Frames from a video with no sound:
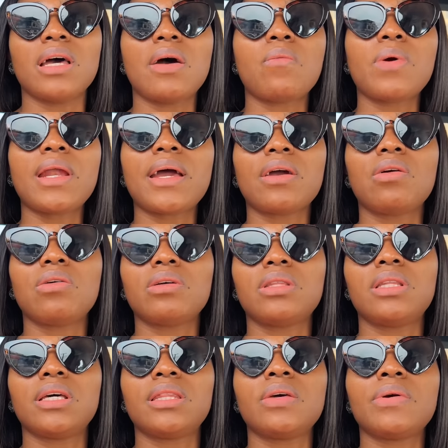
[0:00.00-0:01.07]
And when I got
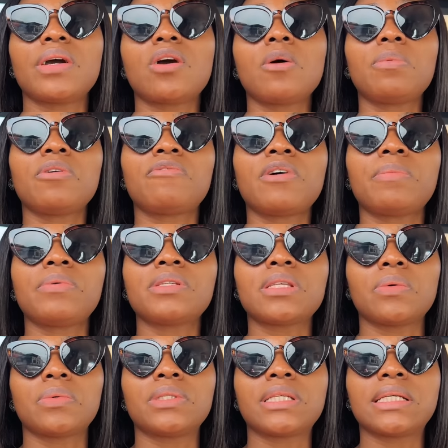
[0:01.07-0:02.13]
there, there were a couple of fabrics I
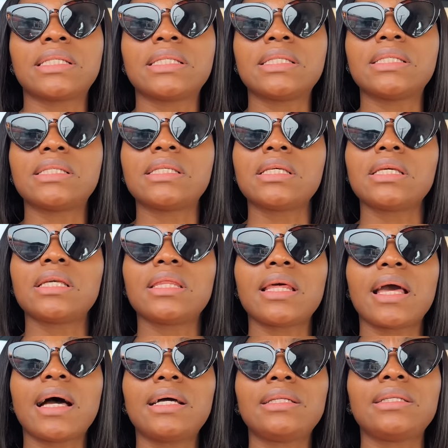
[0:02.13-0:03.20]
wanted to see. They
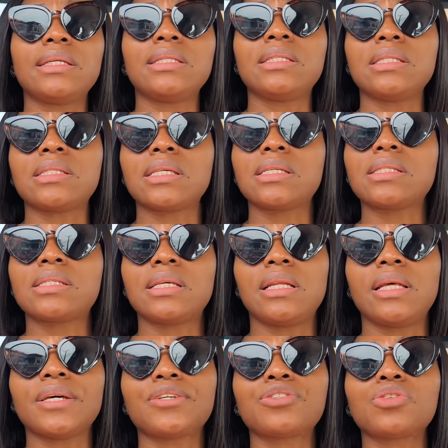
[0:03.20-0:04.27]
had a decent
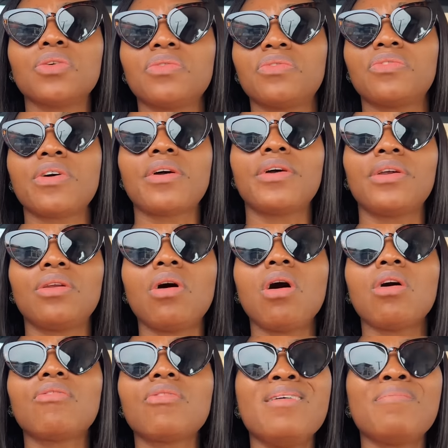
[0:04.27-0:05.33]
selection, fair
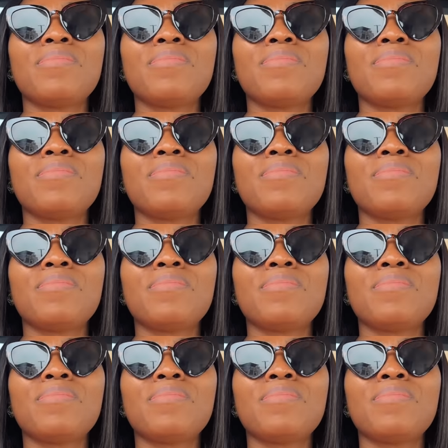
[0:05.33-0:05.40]
enough.